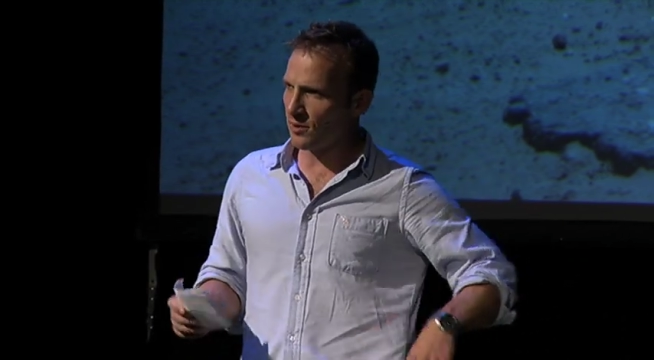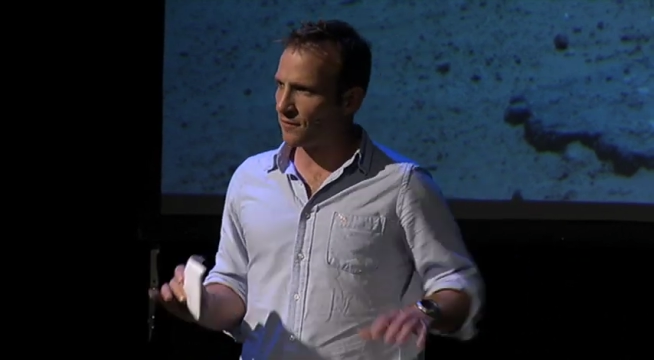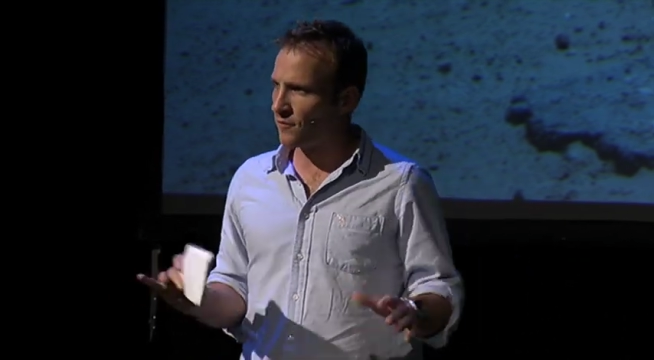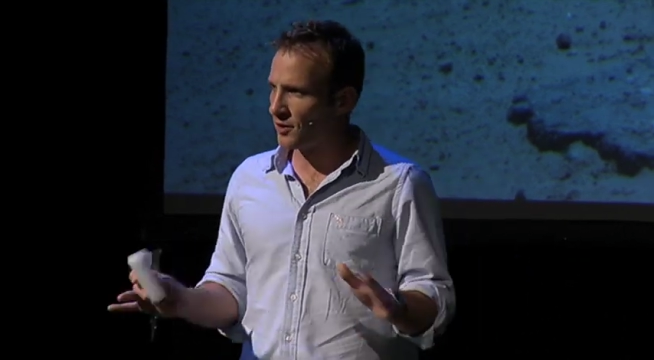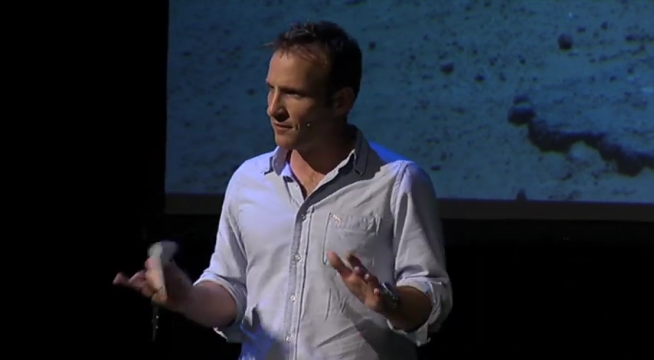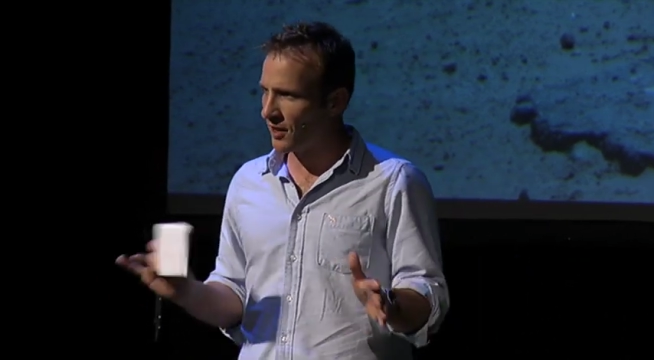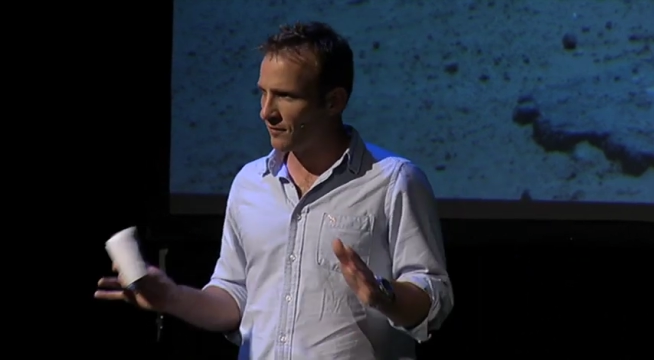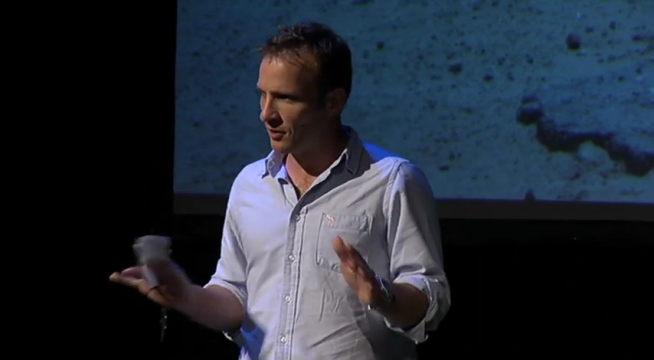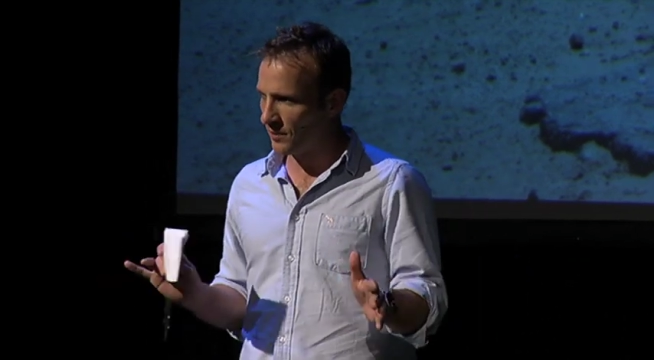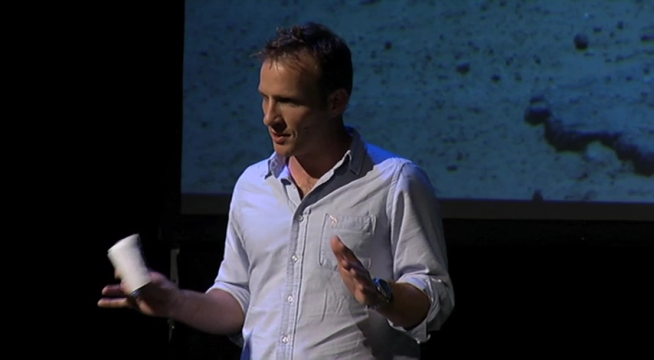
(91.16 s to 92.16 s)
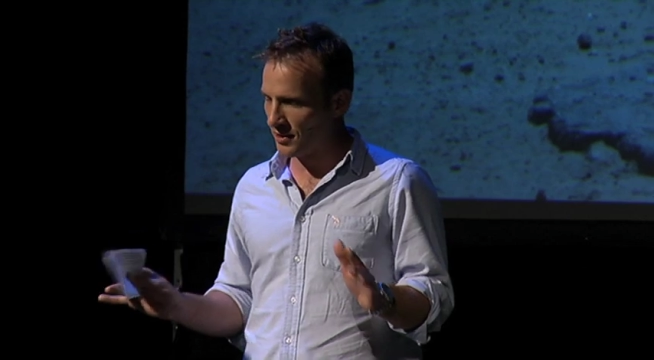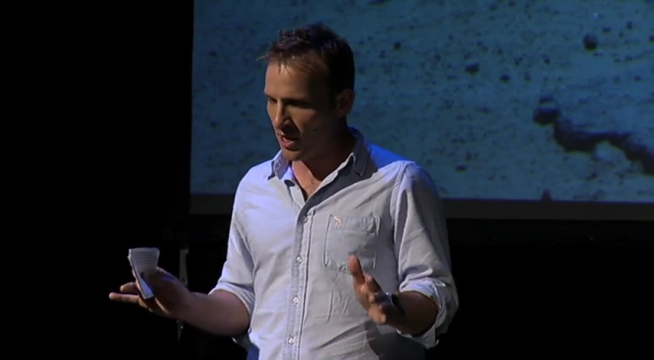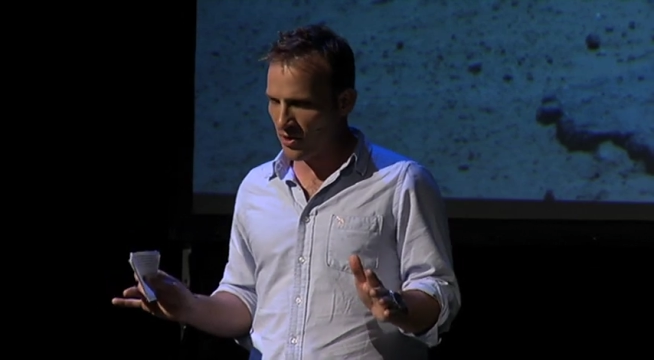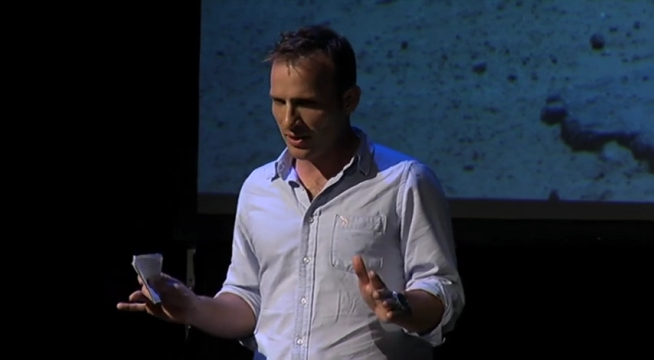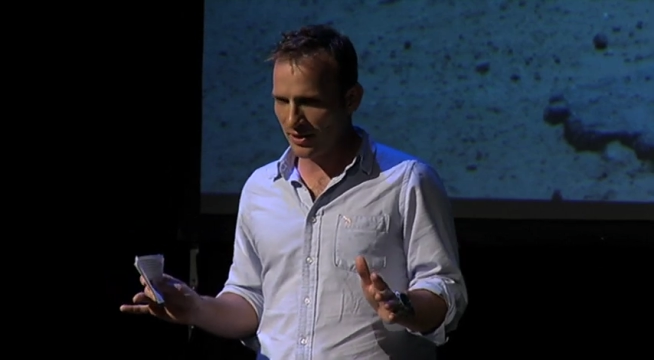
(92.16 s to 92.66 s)
to about 45 kilometers
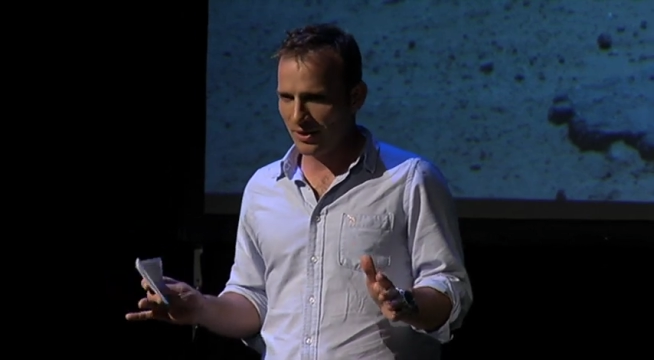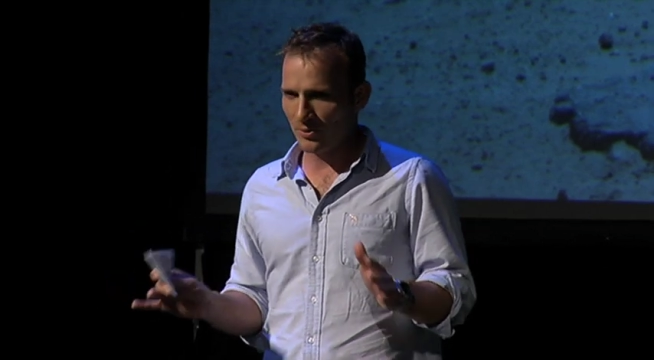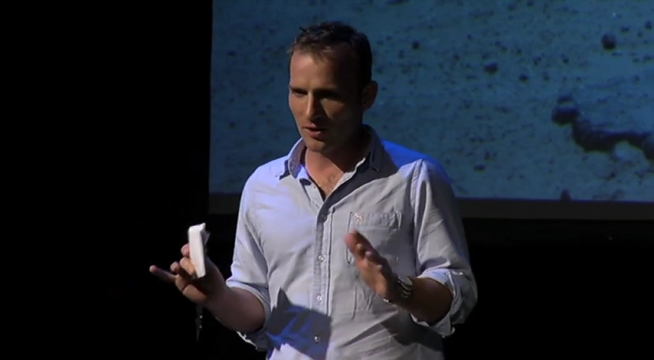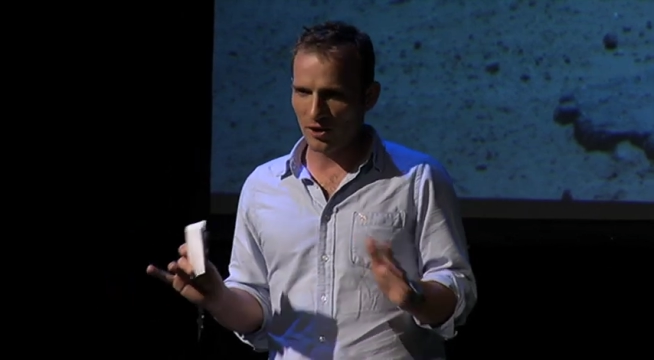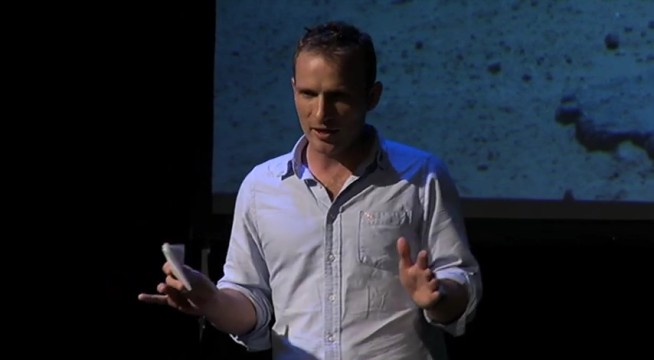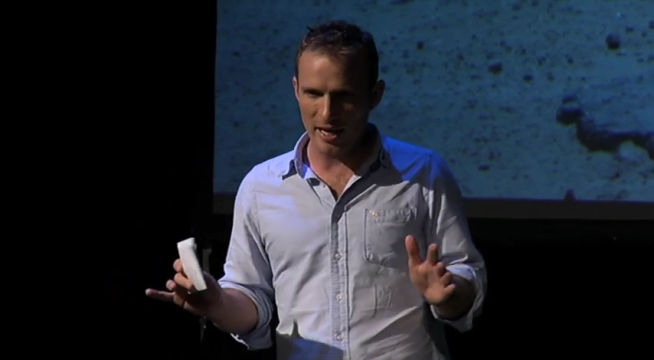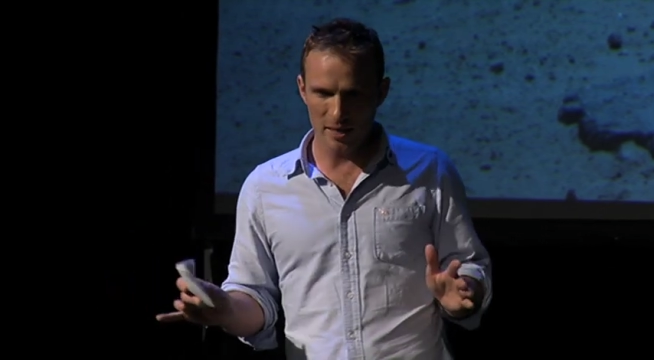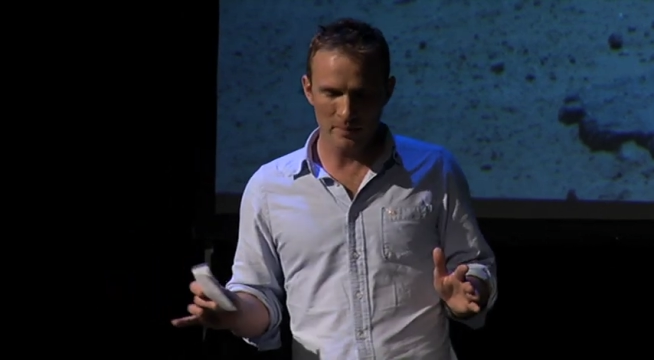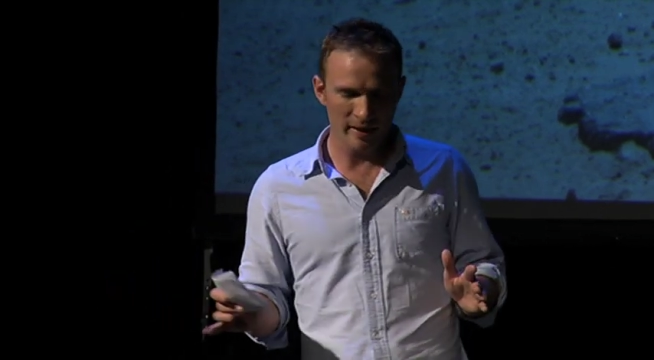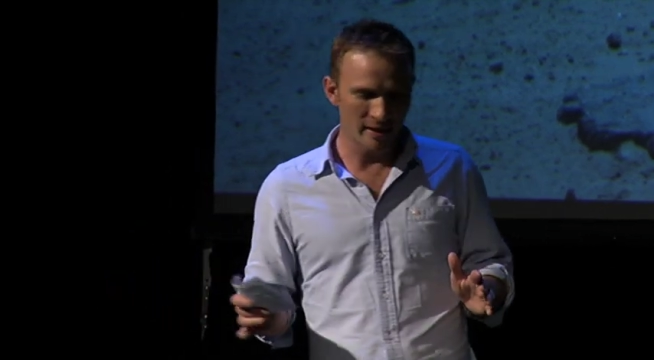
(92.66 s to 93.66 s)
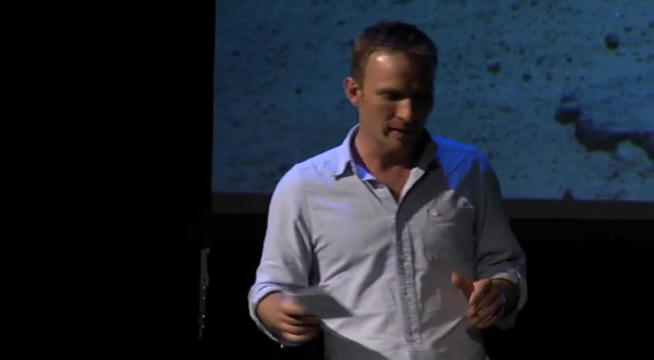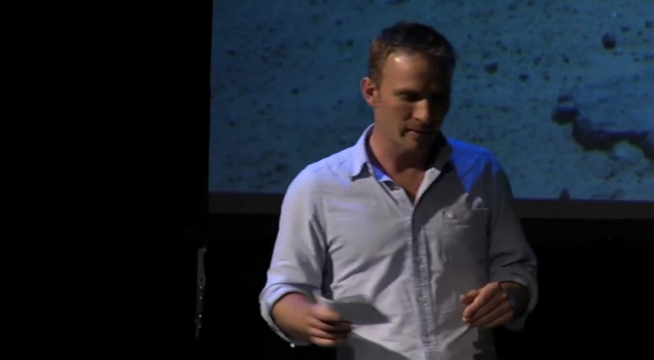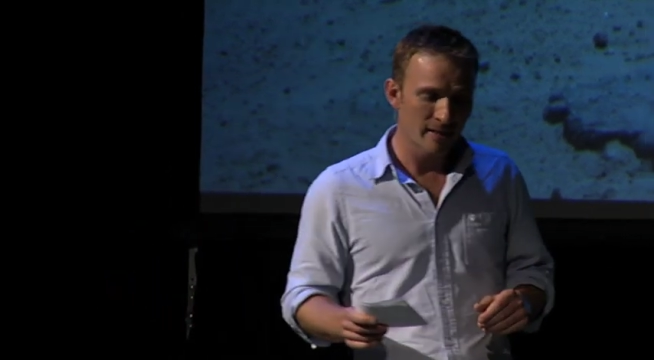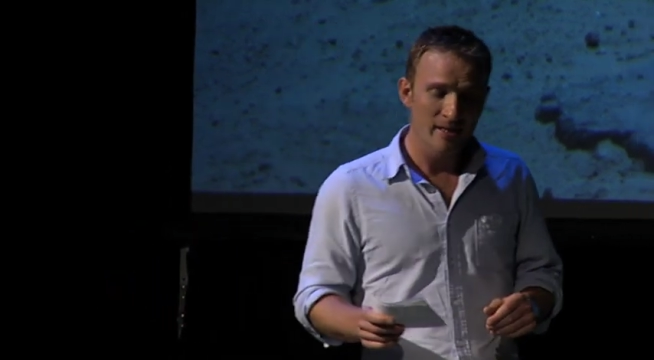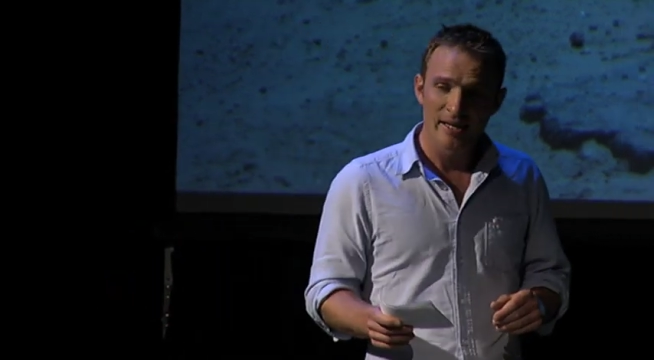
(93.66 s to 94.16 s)
an hour with hardly any pedaling.